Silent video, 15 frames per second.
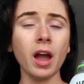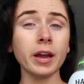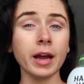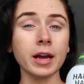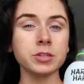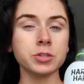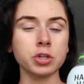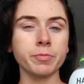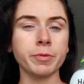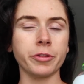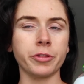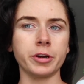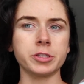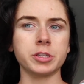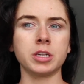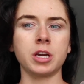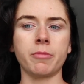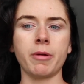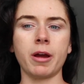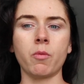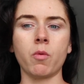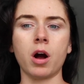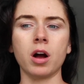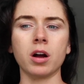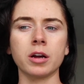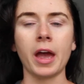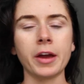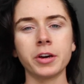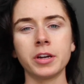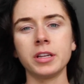I got super thirsty on my walk.
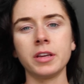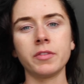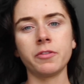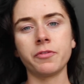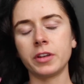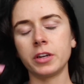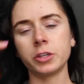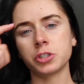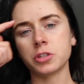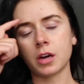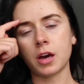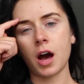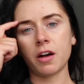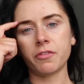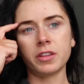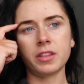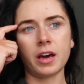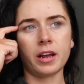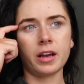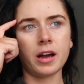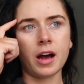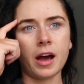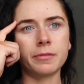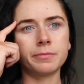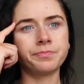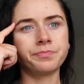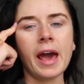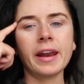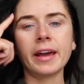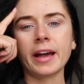I couldn't even finish the coffee that I got.
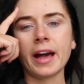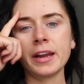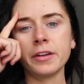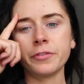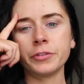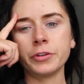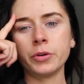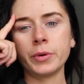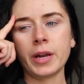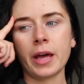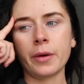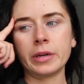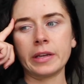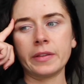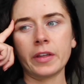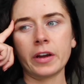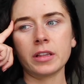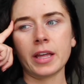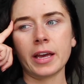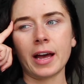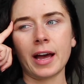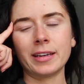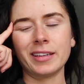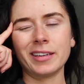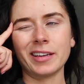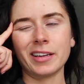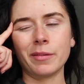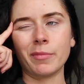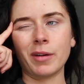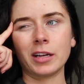And I kind of knew when I went in there, like, I need to
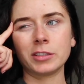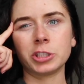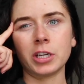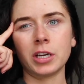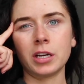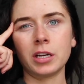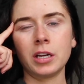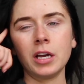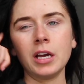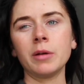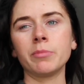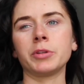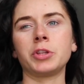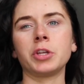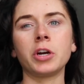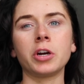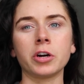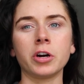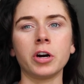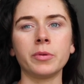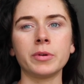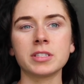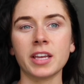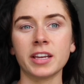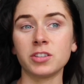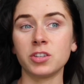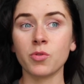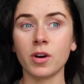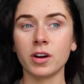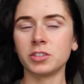get a matcha. But the girl was like, do
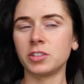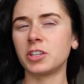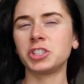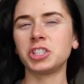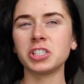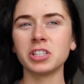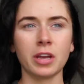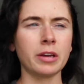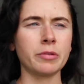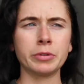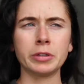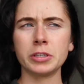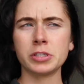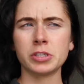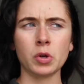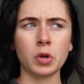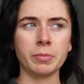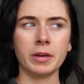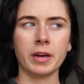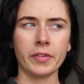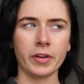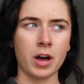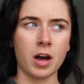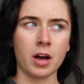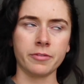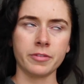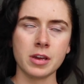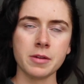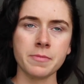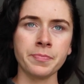you want, she like really sold me on the
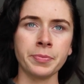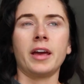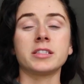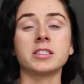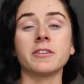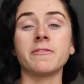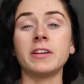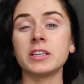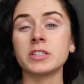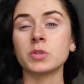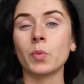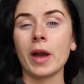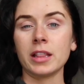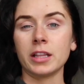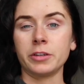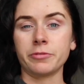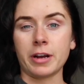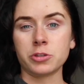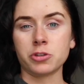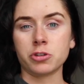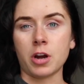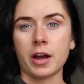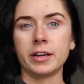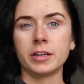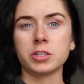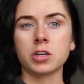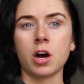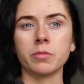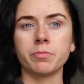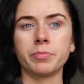coffee. It's a Venezuelan restaurant and it's
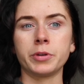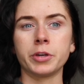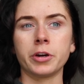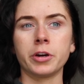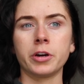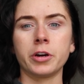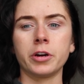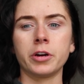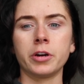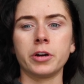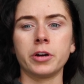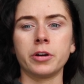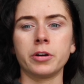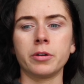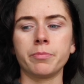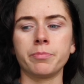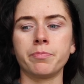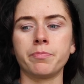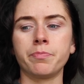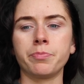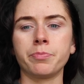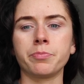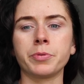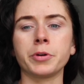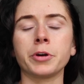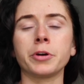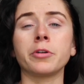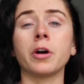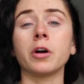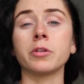called Pure
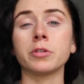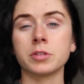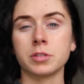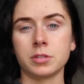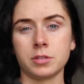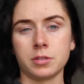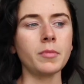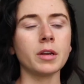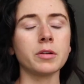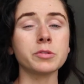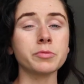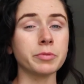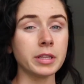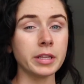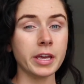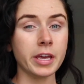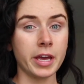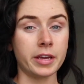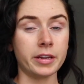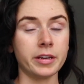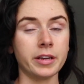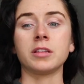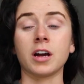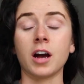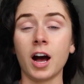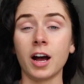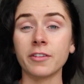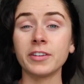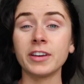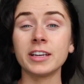Pure Roast. It was really good. The
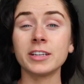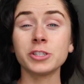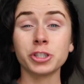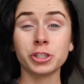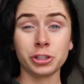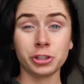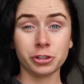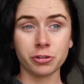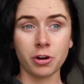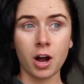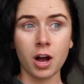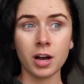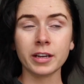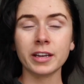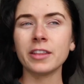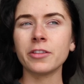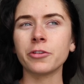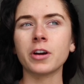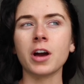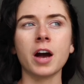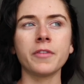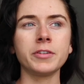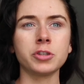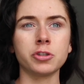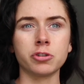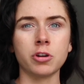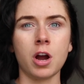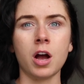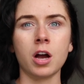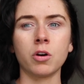coffee is strong. Either the coffee's
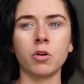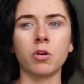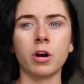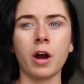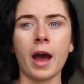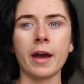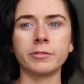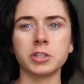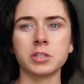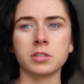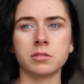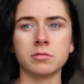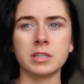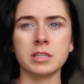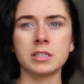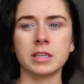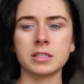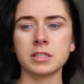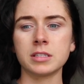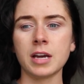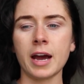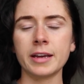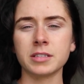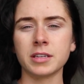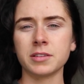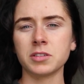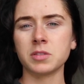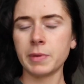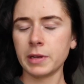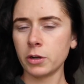strong or I've just desensitized because
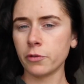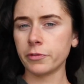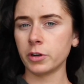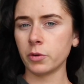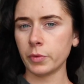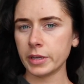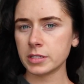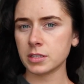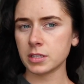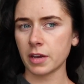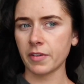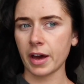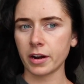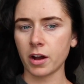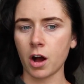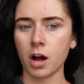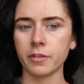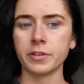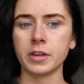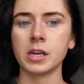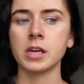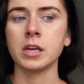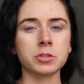it's been over a week since I've had coffee.